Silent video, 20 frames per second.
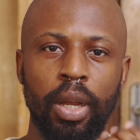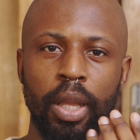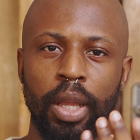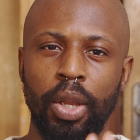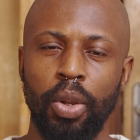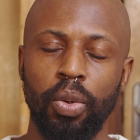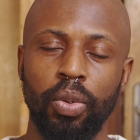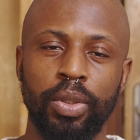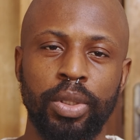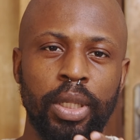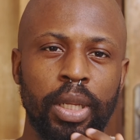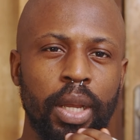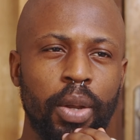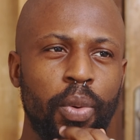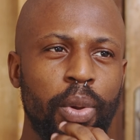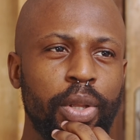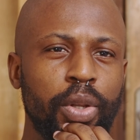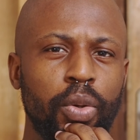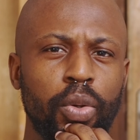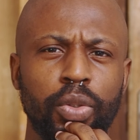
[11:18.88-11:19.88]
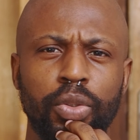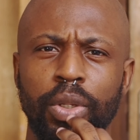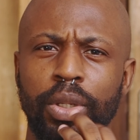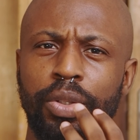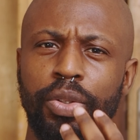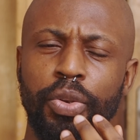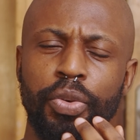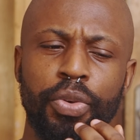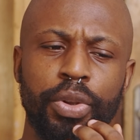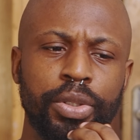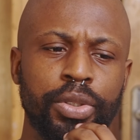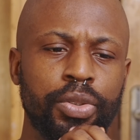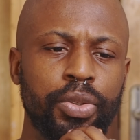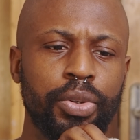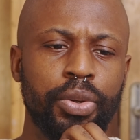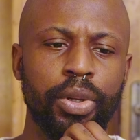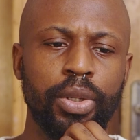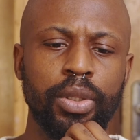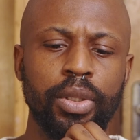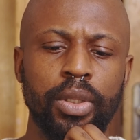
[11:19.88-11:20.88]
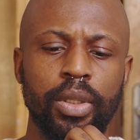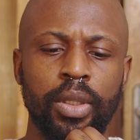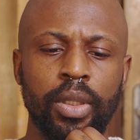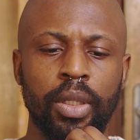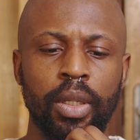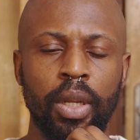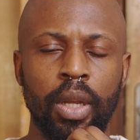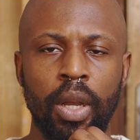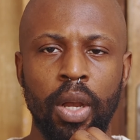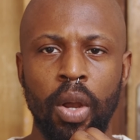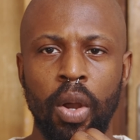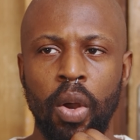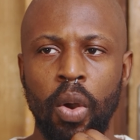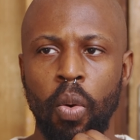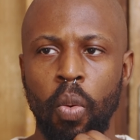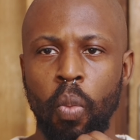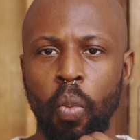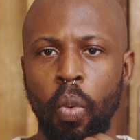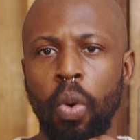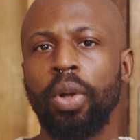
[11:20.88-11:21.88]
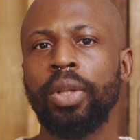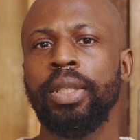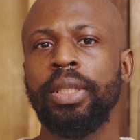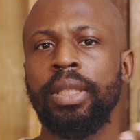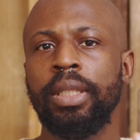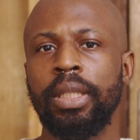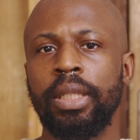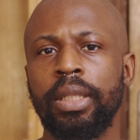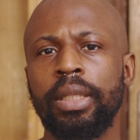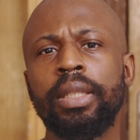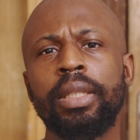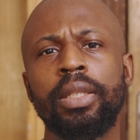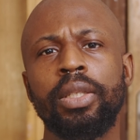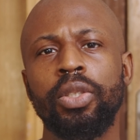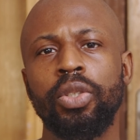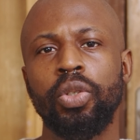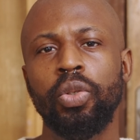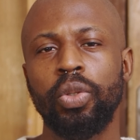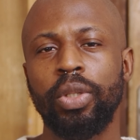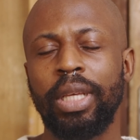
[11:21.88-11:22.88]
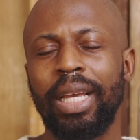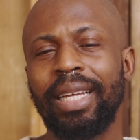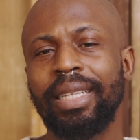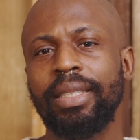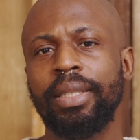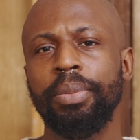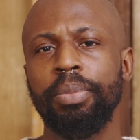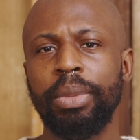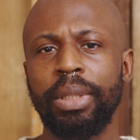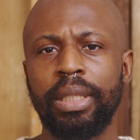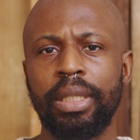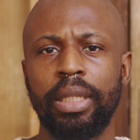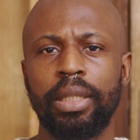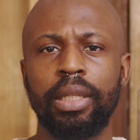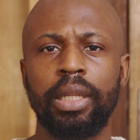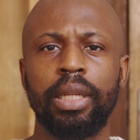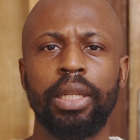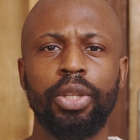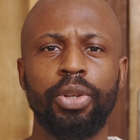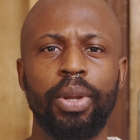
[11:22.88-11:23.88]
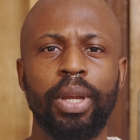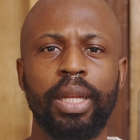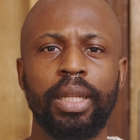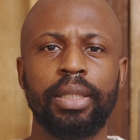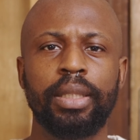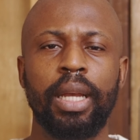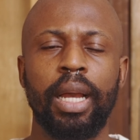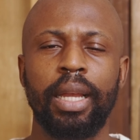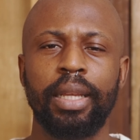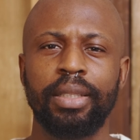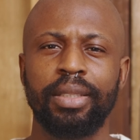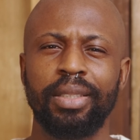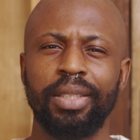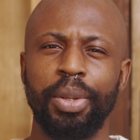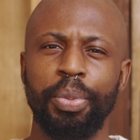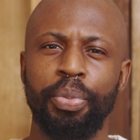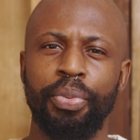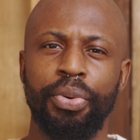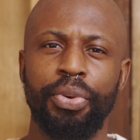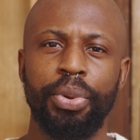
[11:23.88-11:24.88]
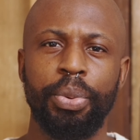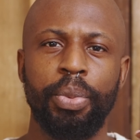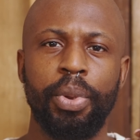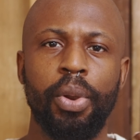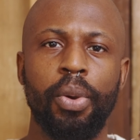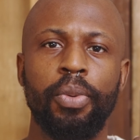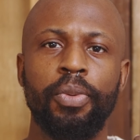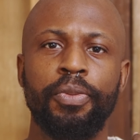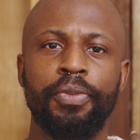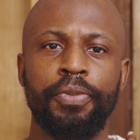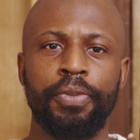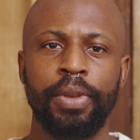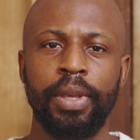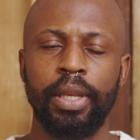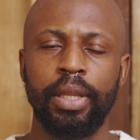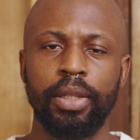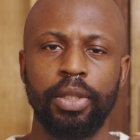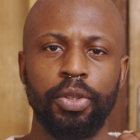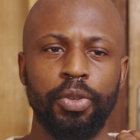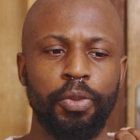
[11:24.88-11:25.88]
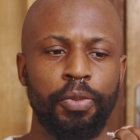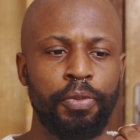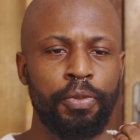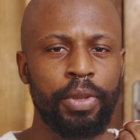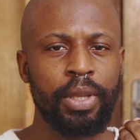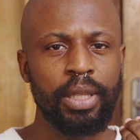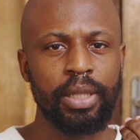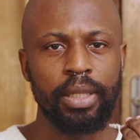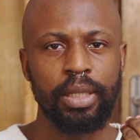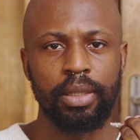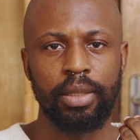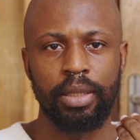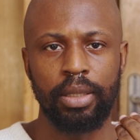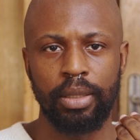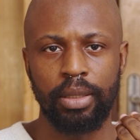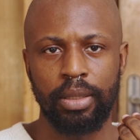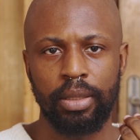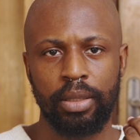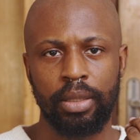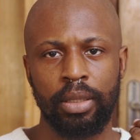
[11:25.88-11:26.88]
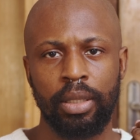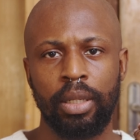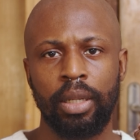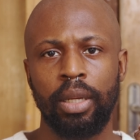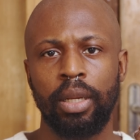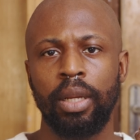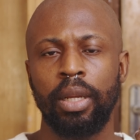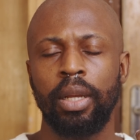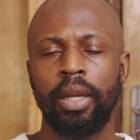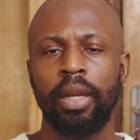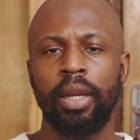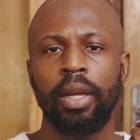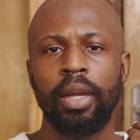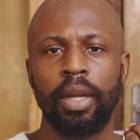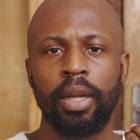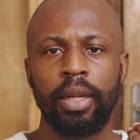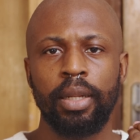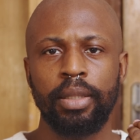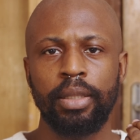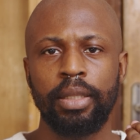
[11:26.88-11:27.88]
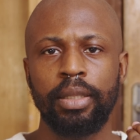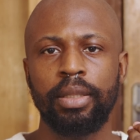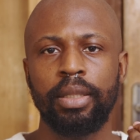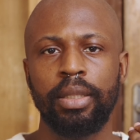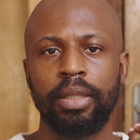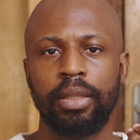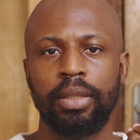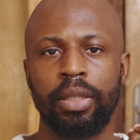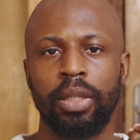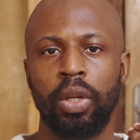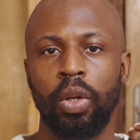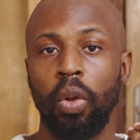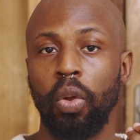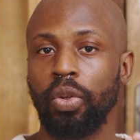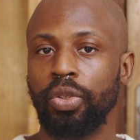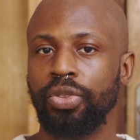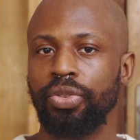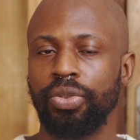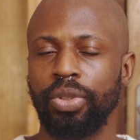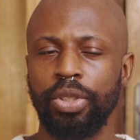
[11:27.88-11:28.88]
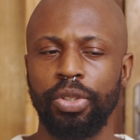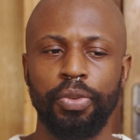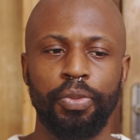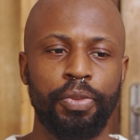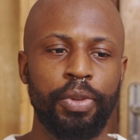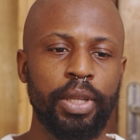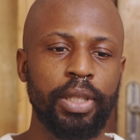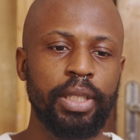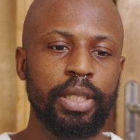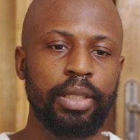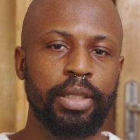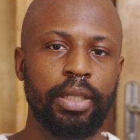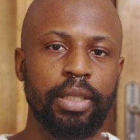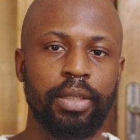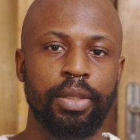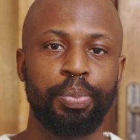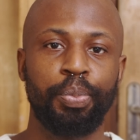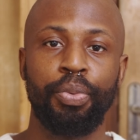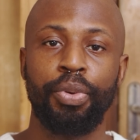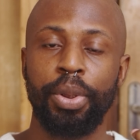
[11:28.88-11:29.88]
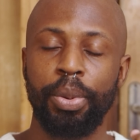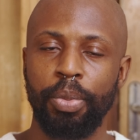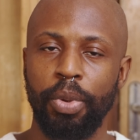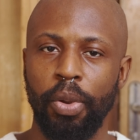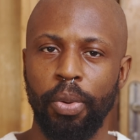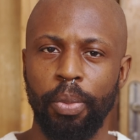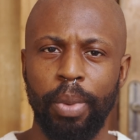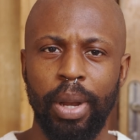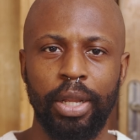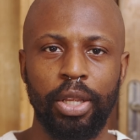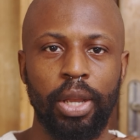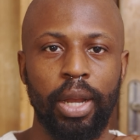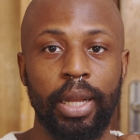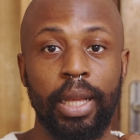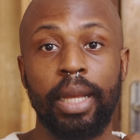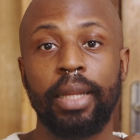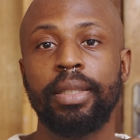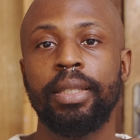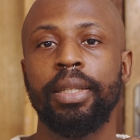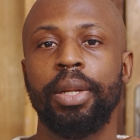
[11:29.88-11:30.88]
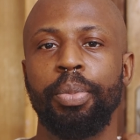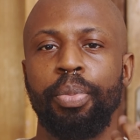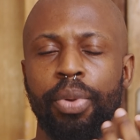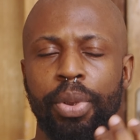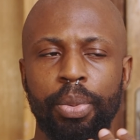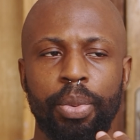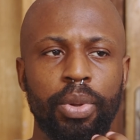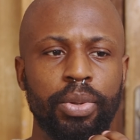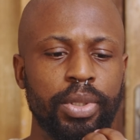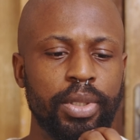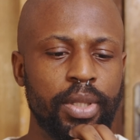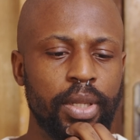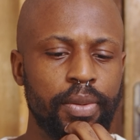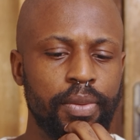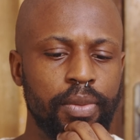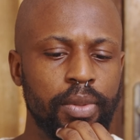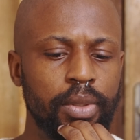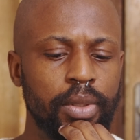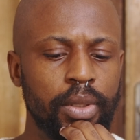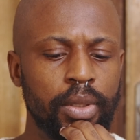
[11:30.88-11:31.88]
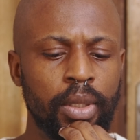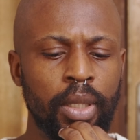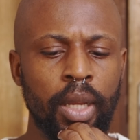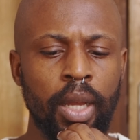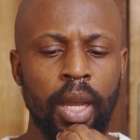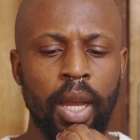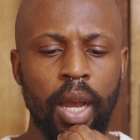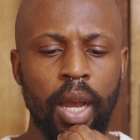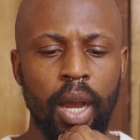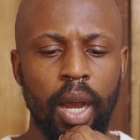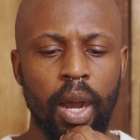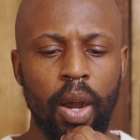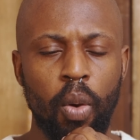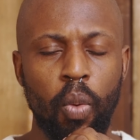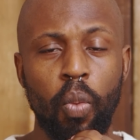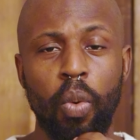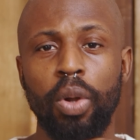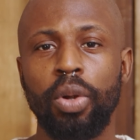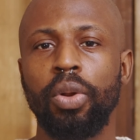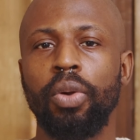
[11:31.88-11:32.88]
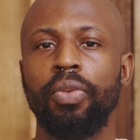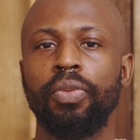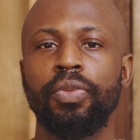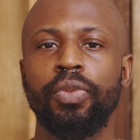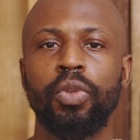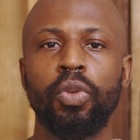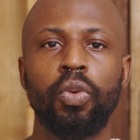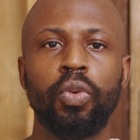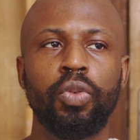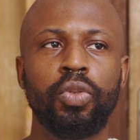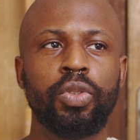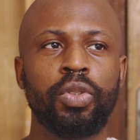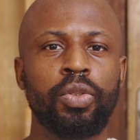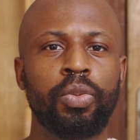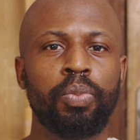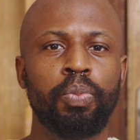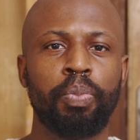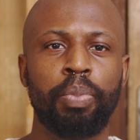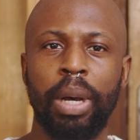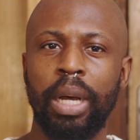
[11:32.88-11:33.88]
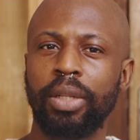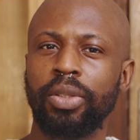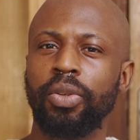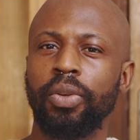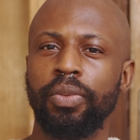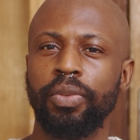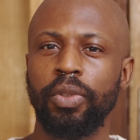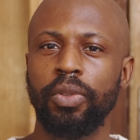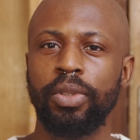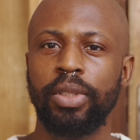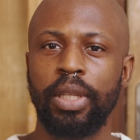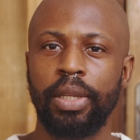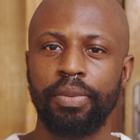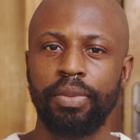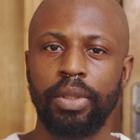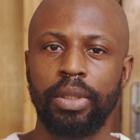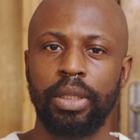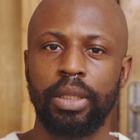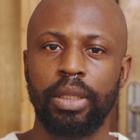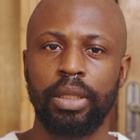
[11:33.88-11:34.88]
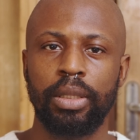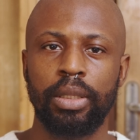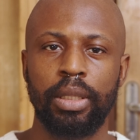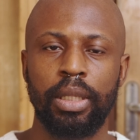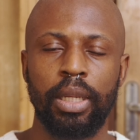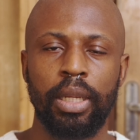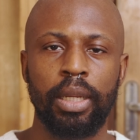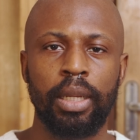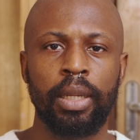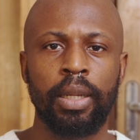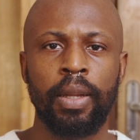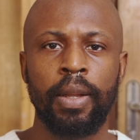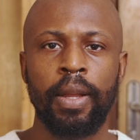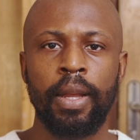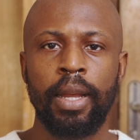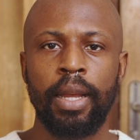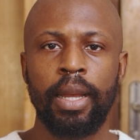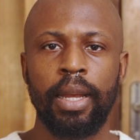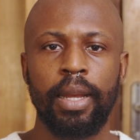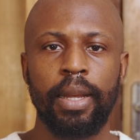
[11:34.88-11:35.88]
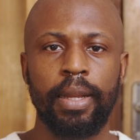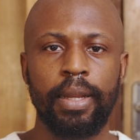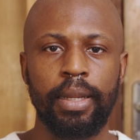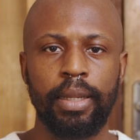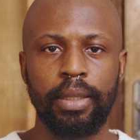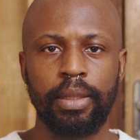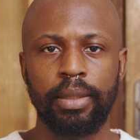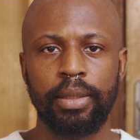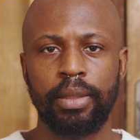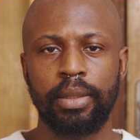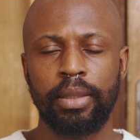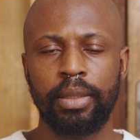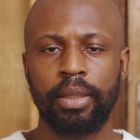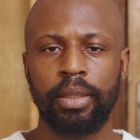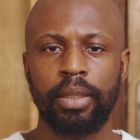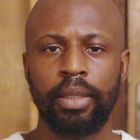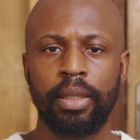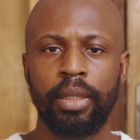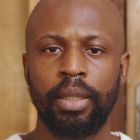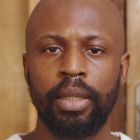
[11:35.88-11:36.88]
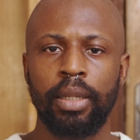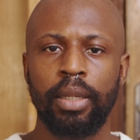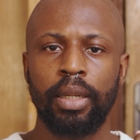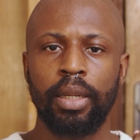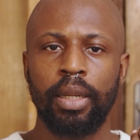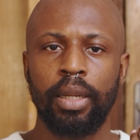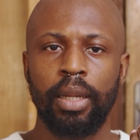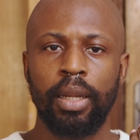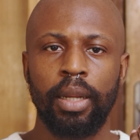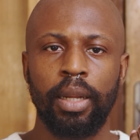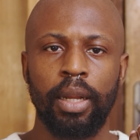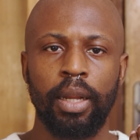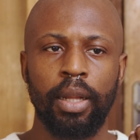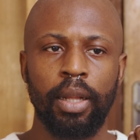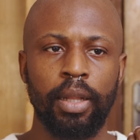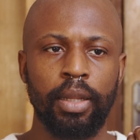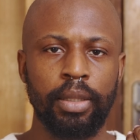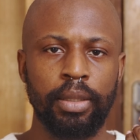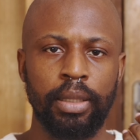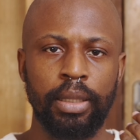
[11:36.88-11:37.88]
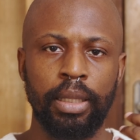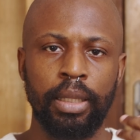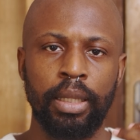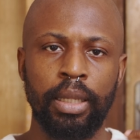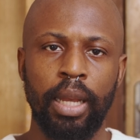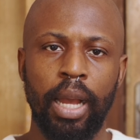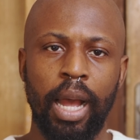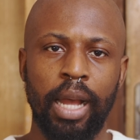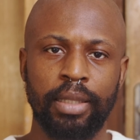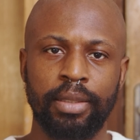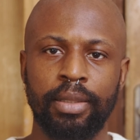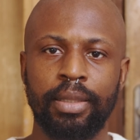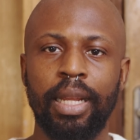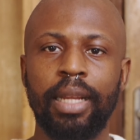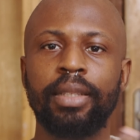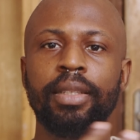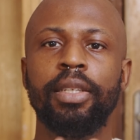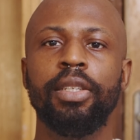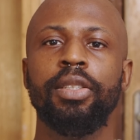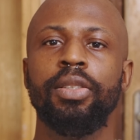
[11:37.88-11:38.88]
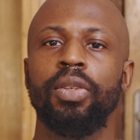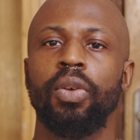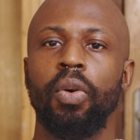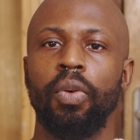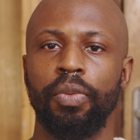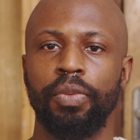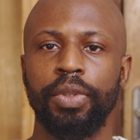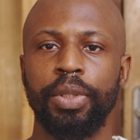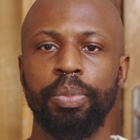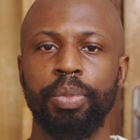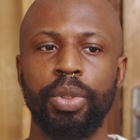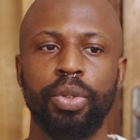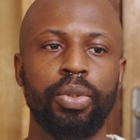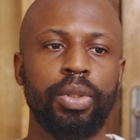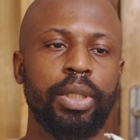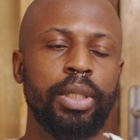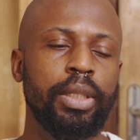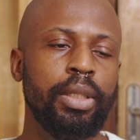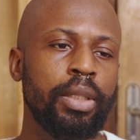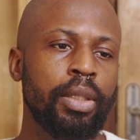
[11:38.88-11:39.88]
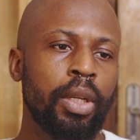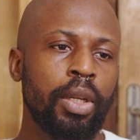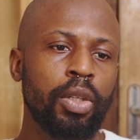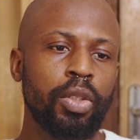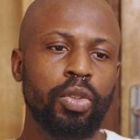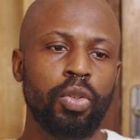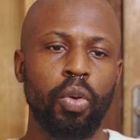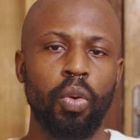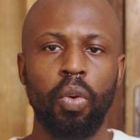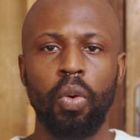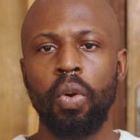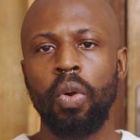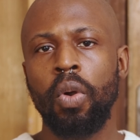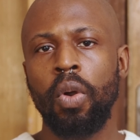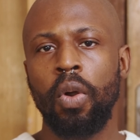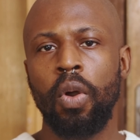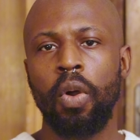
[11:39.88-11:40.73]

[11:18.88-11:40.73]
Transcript: a hotel, when you go to a new restaurant, one thing you get immediately you enter is the premium feel. You feel this is luxury, you feel this is premium, and you are getting a premium service. And one of those part of those services here is the aesthetics of the building. So